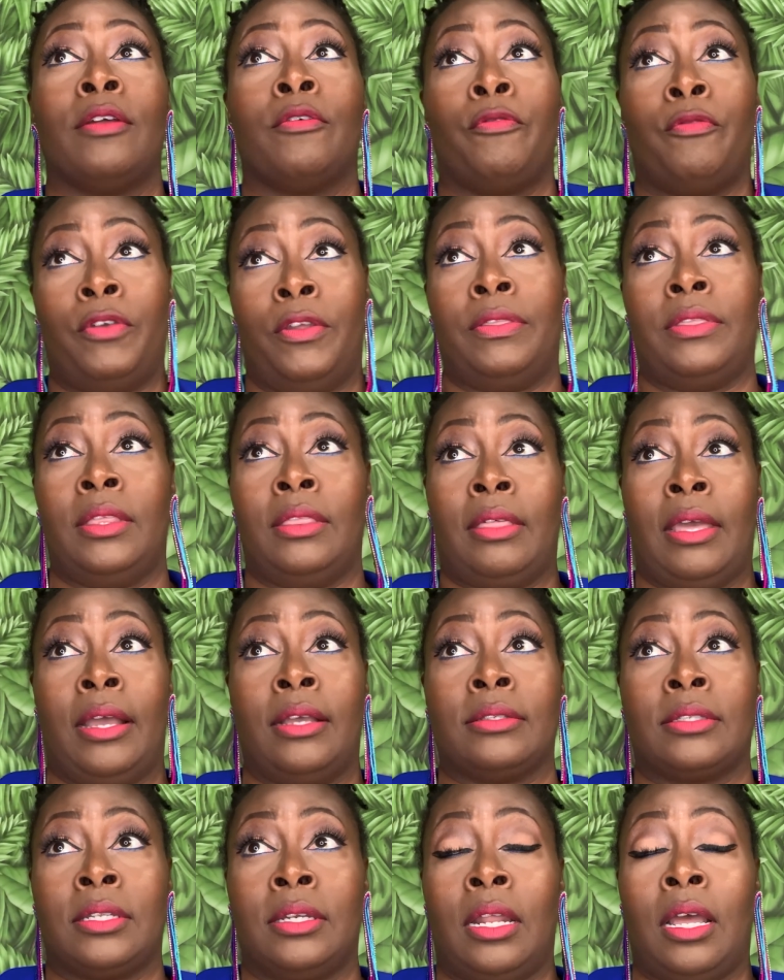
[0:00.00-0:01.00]

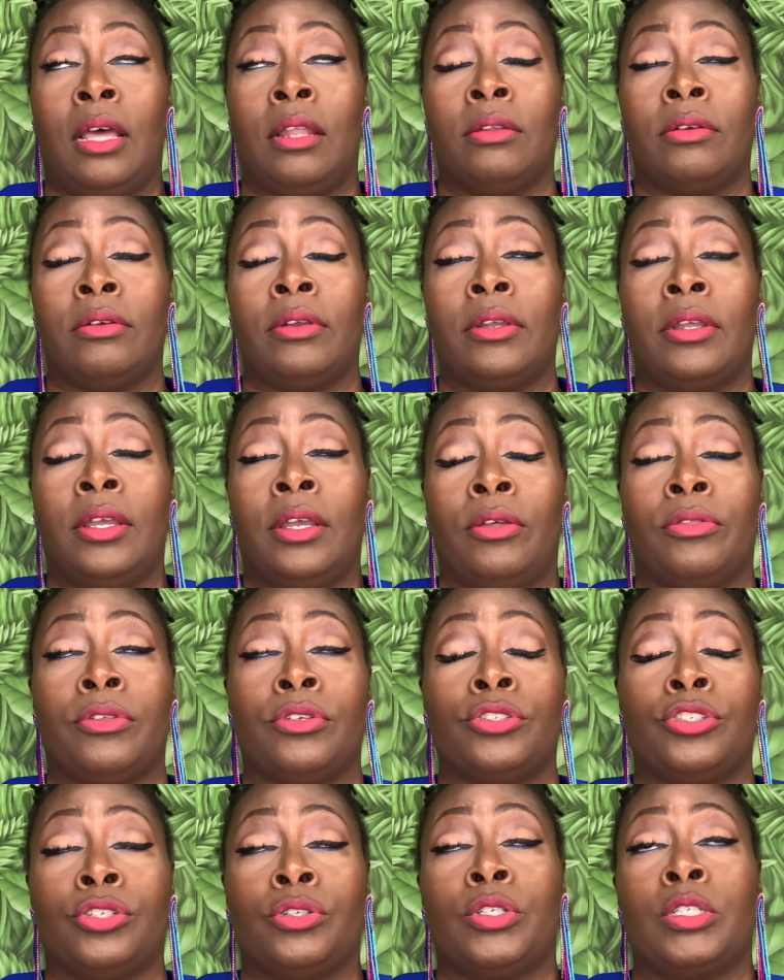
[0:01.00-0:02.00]
$50,000 health
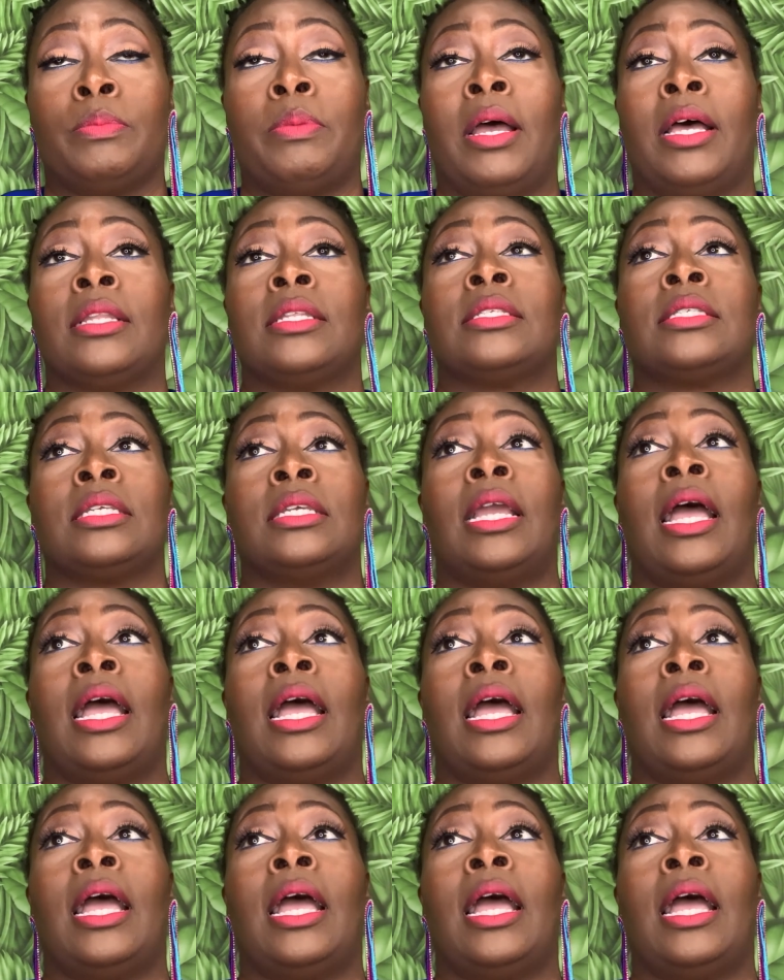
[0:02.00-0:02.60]
insurance policy.